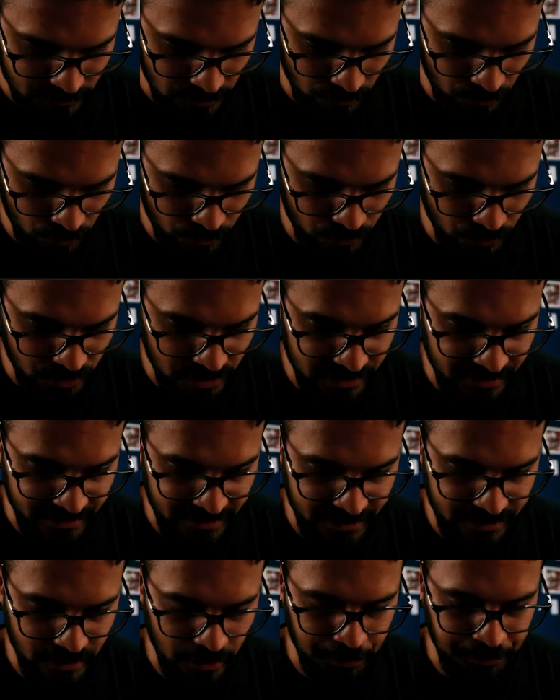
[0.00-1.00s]
go to
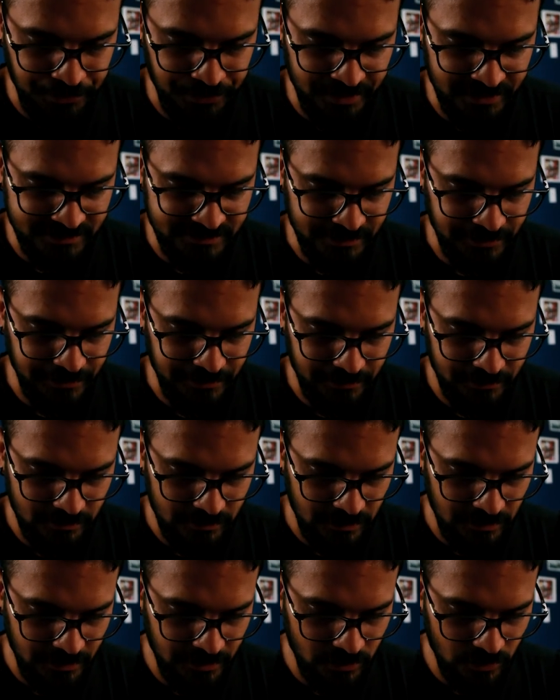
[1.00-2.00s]
create a preset.
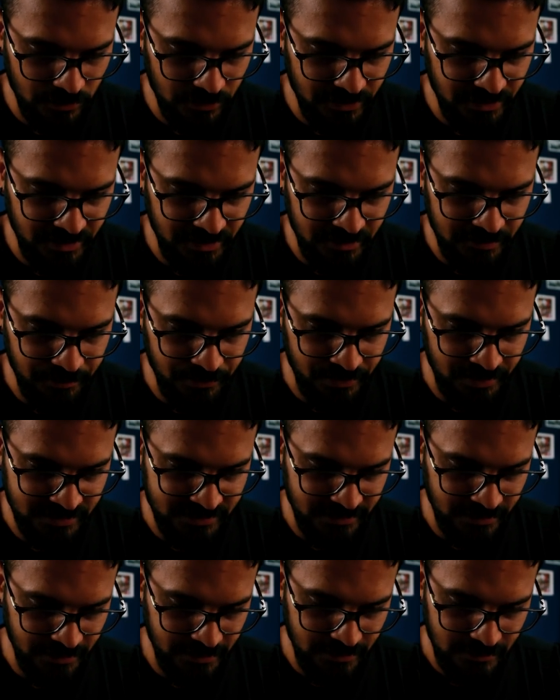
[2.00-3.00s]
Click on create
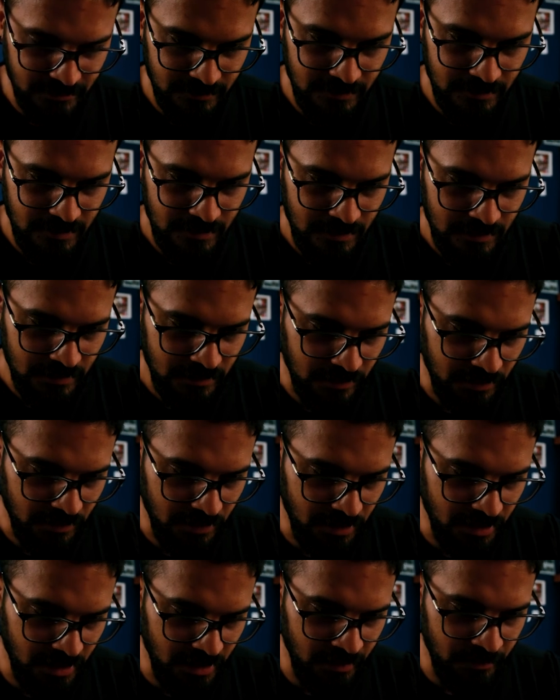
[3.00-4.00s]
preset,
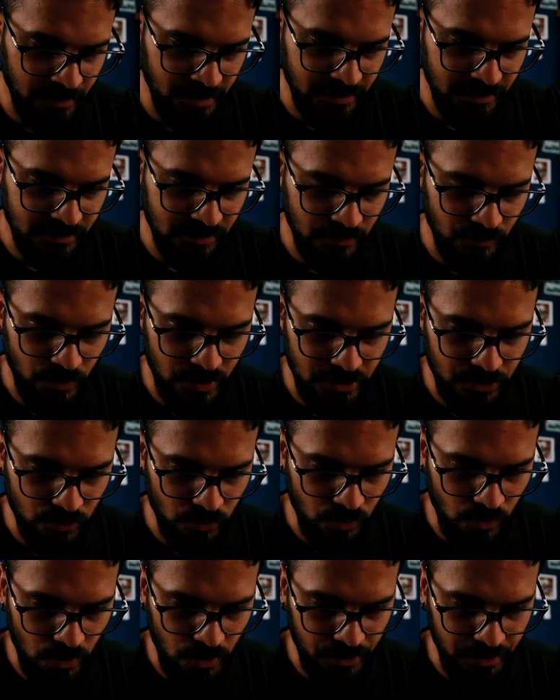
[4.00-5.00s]
name it the way you
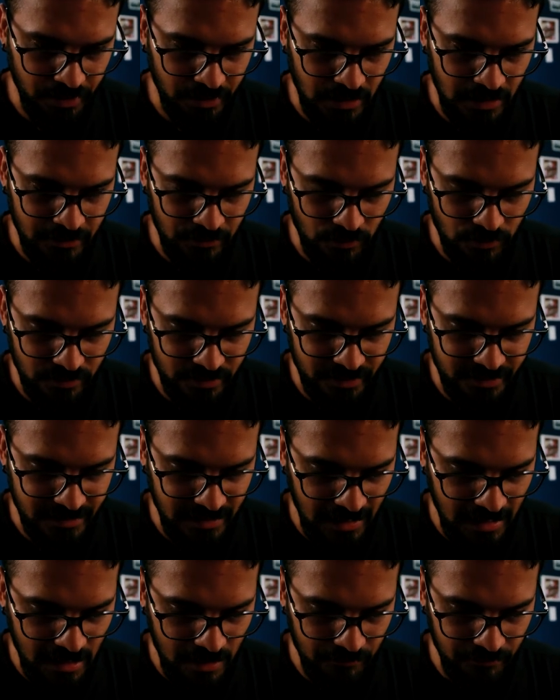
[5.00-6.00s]
want it. I already
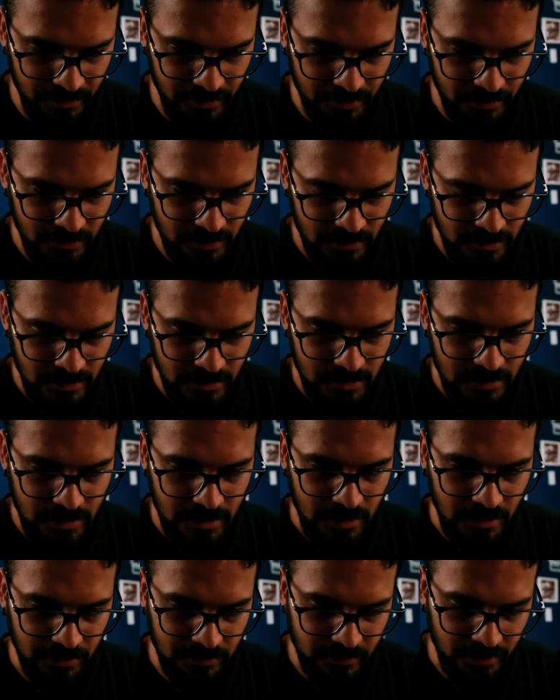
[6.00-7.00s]
have it,
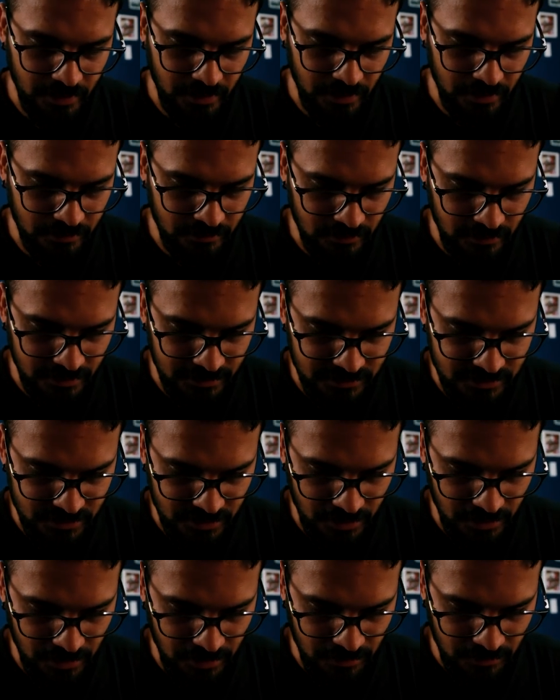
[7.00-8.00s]
and then let's
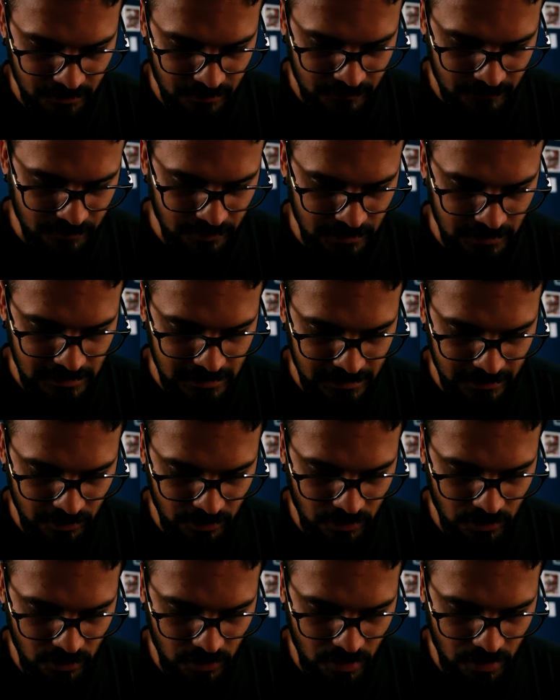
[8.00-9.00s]
say black
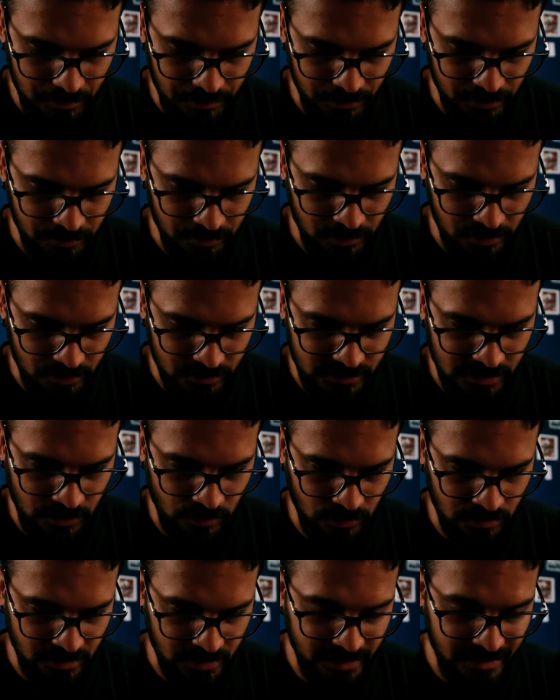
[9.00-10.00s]
copy because I
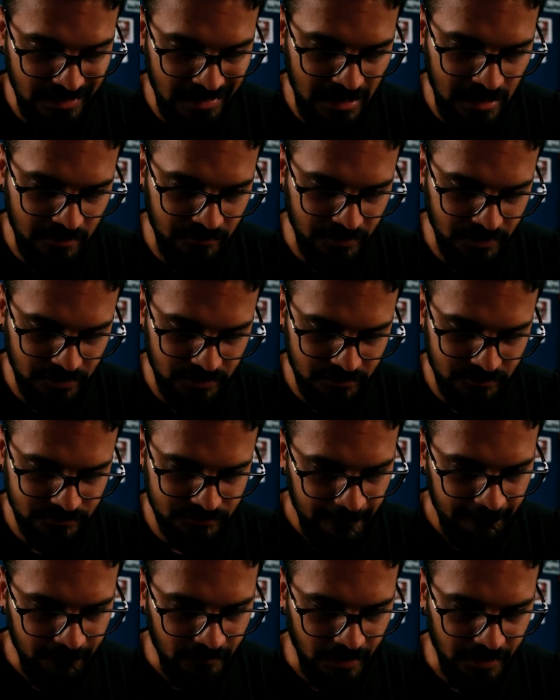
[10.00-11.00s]
already have it,
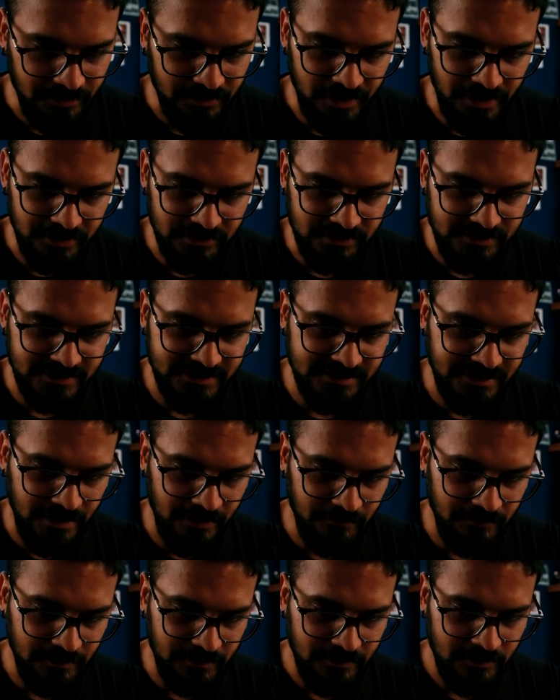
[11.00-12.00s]
and then
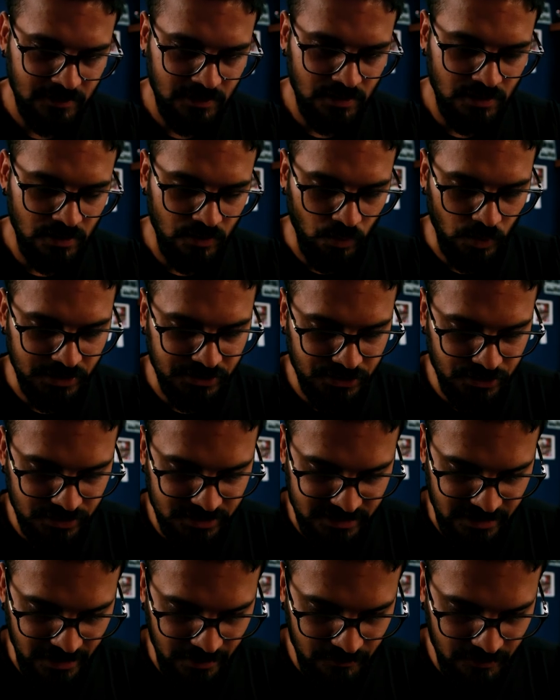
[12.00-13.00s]
save it. Once you
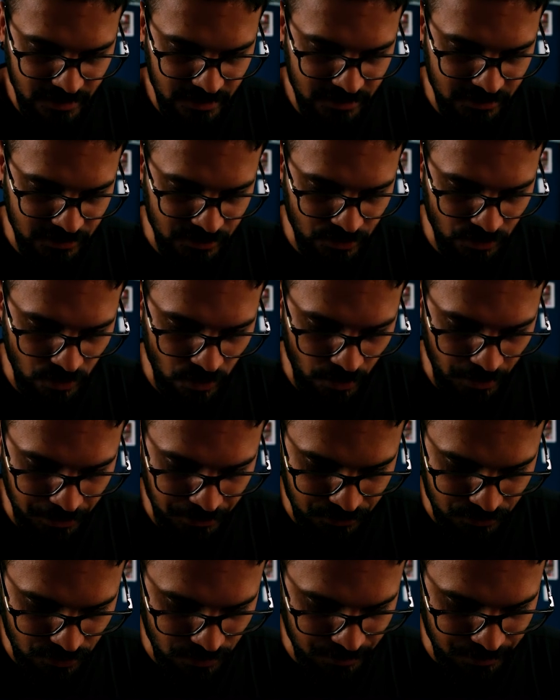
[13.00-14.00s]
save it, you go
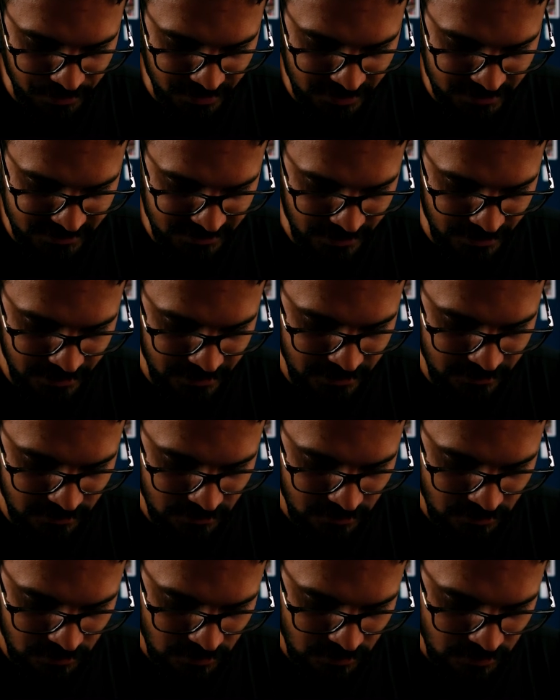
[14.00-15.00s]
into the preset,
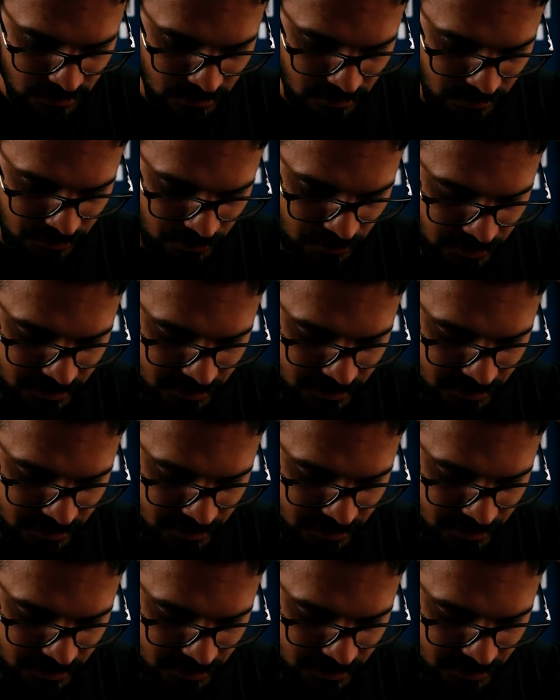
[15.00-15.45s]
you